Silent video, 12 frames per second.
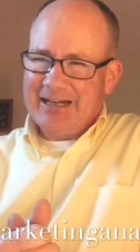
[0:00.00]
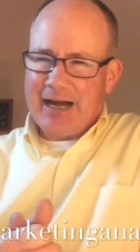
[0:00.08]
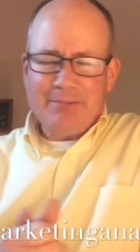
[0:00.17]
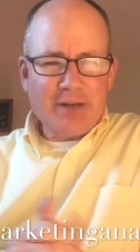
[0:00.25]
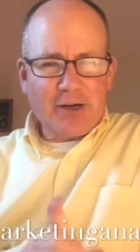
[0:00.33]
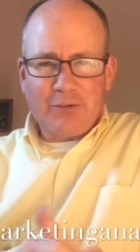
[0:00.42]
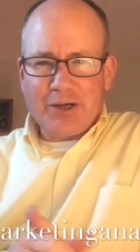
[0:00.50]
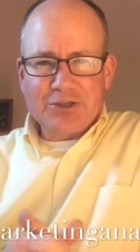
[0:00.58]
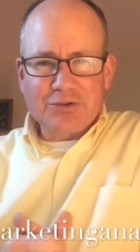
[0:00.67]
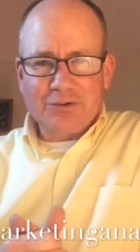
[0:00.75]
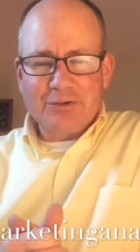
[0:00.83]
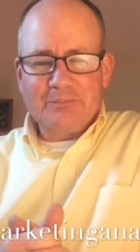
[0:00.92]
I'm not quite
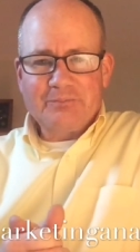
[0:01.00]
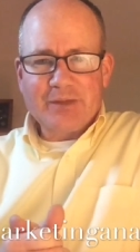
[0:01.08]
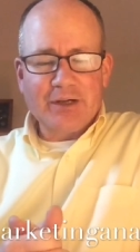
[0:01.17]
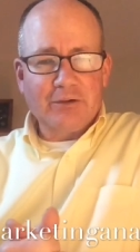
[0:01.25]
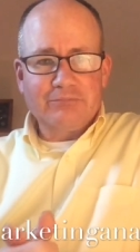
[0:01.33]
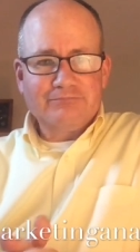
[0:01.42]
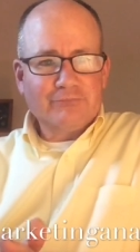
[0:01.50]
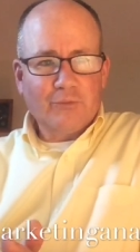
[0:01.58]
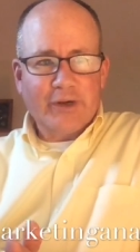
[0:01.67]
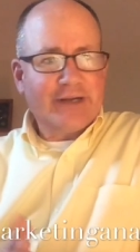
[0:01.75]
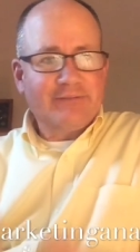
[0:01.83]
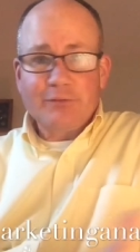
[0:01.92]
sure, you know,
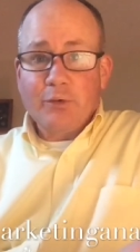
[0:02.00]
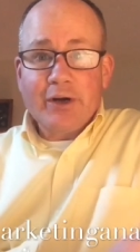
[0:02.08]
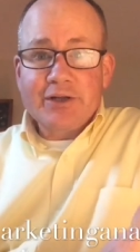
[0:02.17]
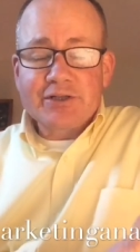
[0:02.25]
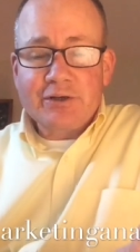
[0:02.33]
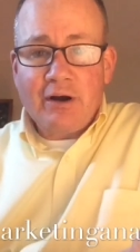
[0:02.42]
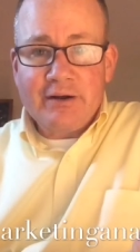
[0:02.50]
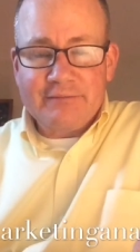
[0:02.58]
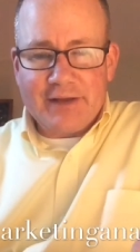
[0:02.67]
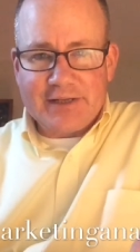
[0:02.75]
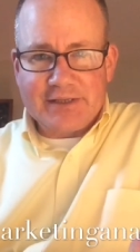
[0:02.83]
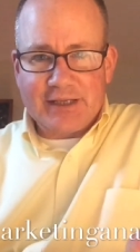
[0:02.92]
where even where to start
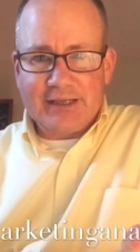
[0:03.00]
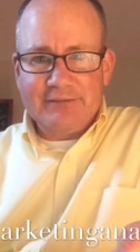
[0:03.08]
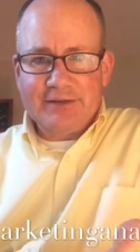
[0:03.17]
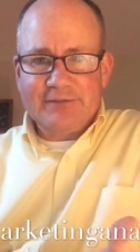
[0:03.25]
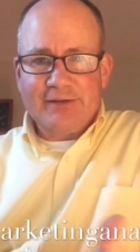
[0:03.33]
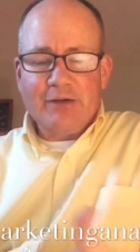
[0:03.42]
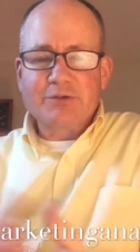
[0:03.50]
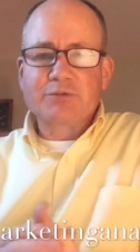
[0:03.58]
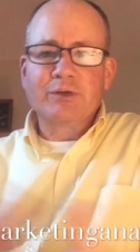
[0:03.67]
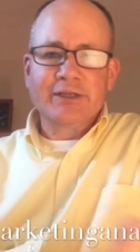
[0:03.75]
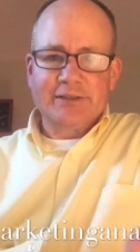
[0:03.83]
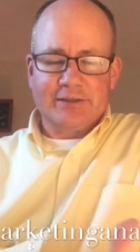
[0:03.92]
investing, even if I was
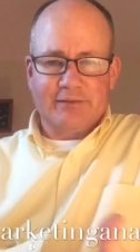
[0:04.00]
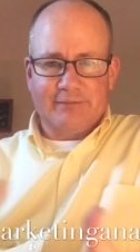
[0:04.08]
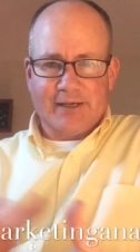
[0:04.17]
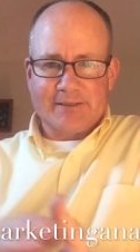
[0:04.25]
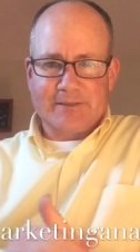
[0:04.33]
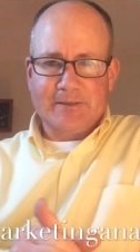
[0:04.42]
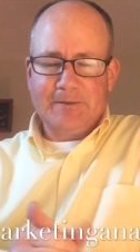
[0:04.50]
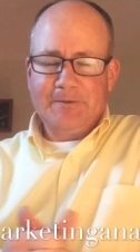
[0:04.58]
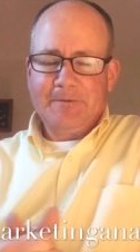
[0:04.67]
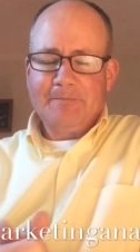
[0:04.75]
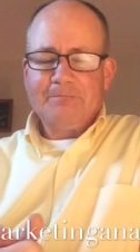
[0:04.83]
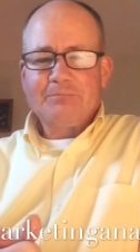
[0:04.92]
willing to invest."
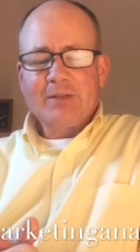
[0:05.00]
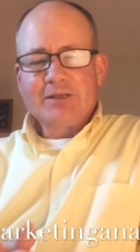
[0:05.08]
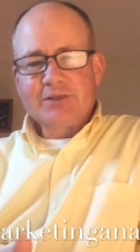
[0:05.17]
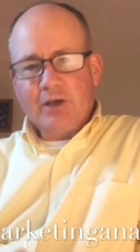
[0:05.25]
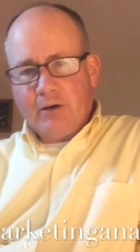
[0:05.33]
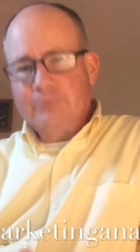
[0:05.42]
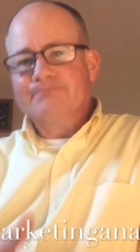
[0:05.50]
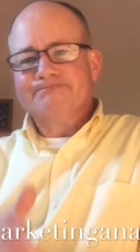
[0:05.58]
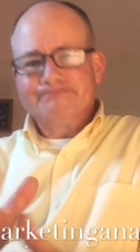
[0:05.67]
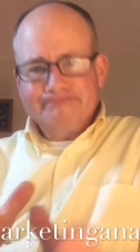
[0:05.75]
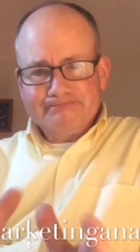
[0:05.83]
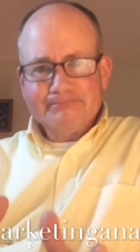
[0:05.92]
So
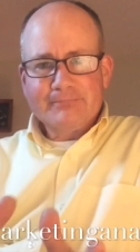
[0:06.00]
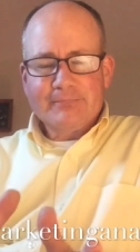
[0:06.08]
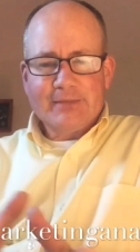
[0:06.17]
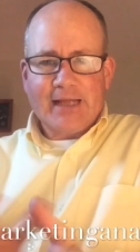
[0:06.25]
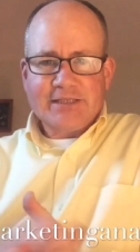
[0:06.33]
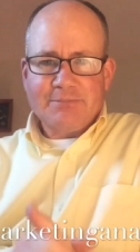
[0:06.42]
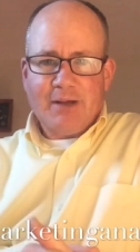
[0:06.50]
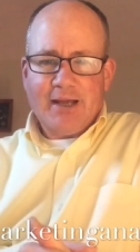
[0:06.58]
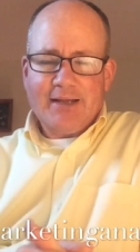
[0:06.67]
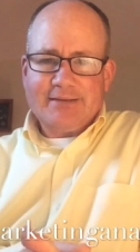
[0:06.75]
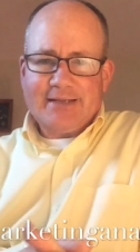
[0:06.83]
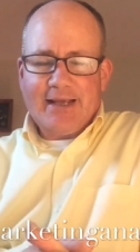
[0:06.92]
that's
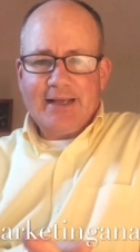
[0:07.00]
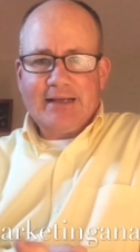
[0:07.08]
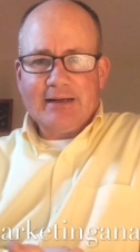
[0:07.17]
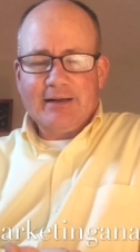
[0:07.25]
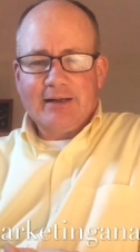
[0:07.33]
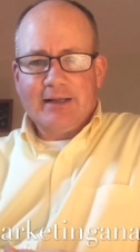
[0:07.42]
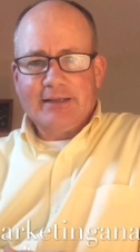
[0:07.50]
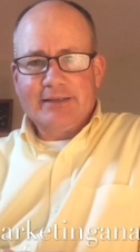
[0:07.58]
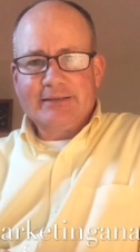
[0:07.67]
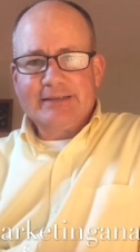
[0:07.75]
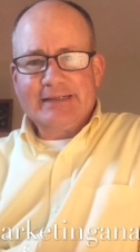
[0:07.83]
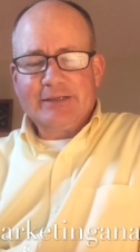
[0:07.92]
my take
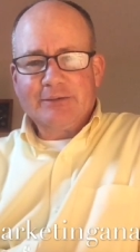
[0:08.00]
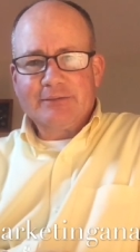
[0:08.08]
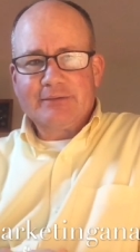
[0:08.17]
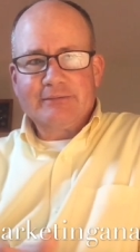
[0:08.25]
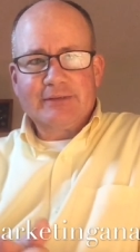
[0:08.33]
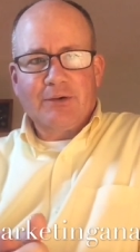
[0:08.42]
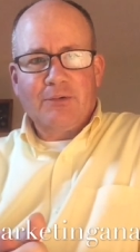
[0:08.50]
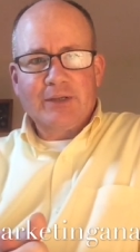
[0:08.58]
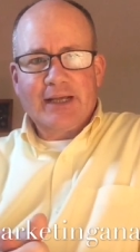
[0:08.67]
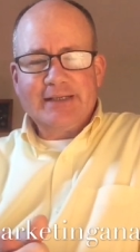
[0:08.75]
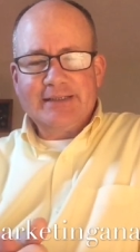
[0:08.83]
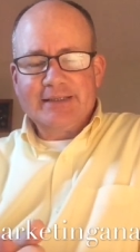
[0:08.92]
on you know the whole
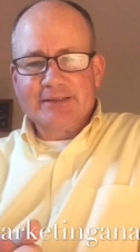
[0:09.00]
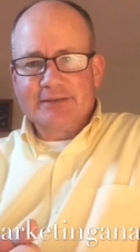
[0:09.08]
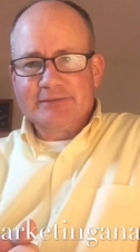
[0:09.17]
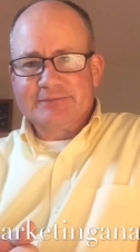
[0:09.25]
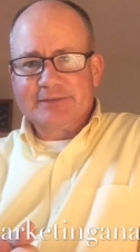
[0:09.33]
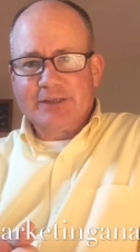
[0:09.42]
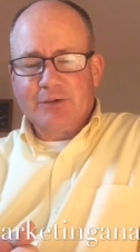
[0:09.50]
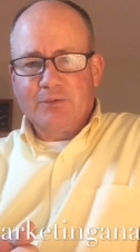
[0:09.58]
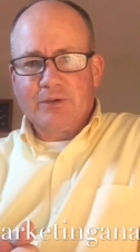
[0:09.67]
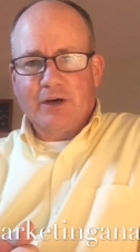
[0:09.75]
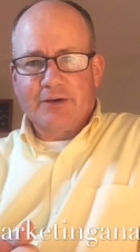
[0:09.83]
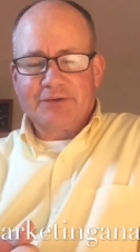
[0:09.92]
idea of you
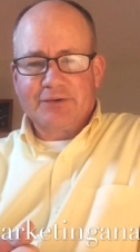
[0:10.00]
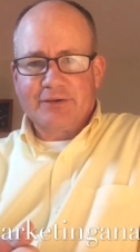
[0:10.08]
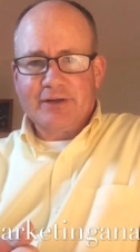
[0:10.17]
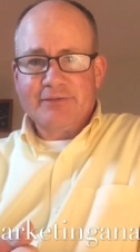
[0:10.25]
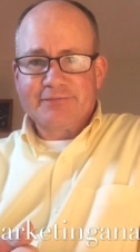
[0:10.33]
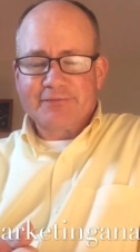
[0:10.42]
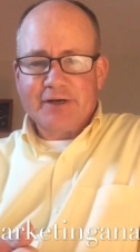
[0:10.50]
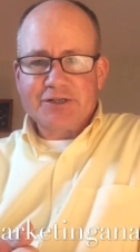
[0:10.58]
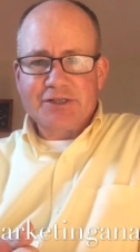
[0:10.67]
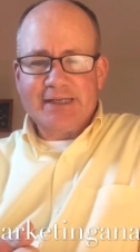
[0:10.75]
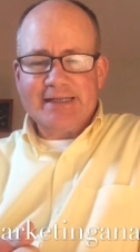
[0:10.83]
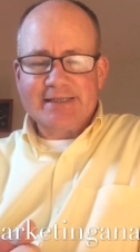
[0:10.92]
know are there enough
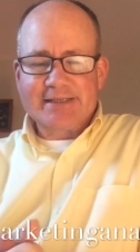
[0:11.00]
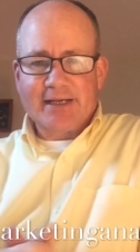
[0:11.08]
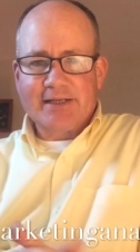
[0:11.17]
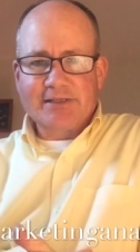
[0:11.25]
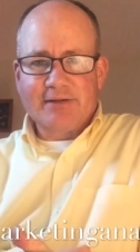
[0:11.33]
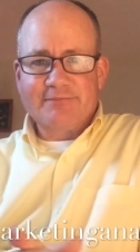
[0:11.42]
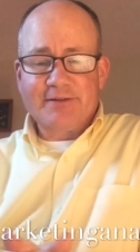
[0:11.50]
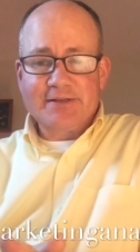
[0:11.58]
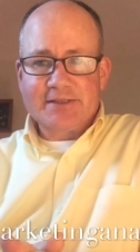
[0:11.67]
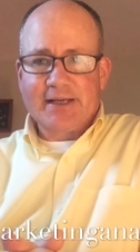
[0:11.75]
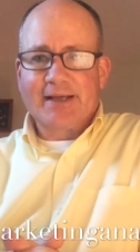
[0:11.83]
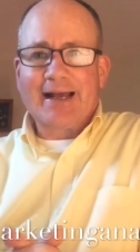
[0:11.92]
fresh insights on
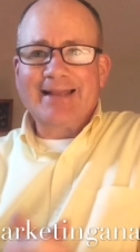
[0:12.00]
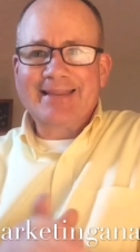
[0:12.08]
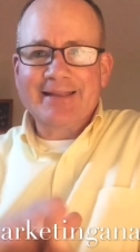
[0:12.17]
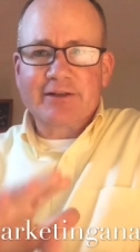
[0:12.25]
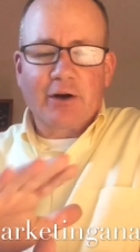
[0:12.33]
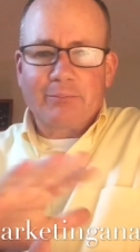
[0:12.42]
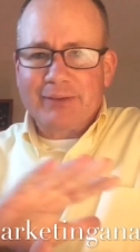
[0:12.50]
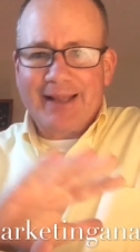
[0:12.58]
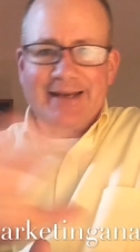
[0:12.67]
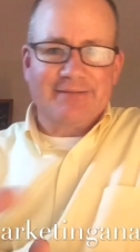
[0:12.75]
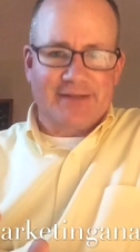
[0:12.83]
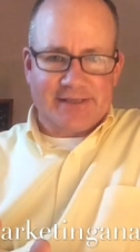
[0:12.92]
fintech i think there are
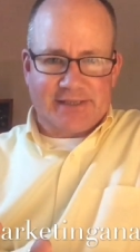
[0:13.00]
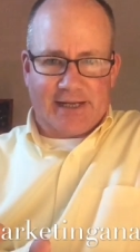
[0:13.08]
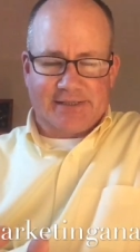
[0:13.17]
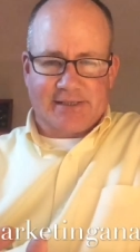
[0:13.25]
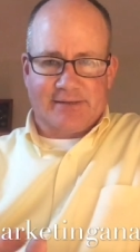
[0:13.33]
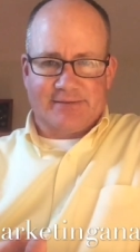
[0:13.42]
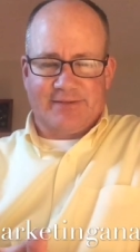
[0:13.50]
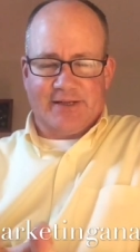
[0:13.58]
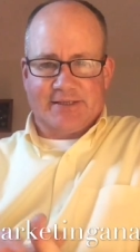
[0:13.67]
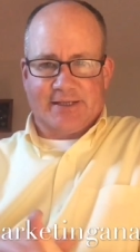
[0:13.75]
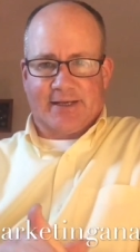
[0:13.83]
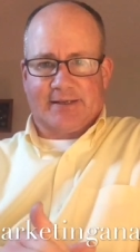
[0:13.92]
plenty of insights on
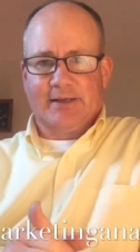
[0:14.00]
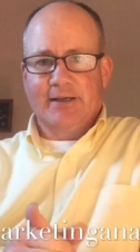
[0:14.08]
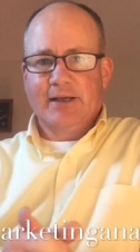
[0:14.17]
fintech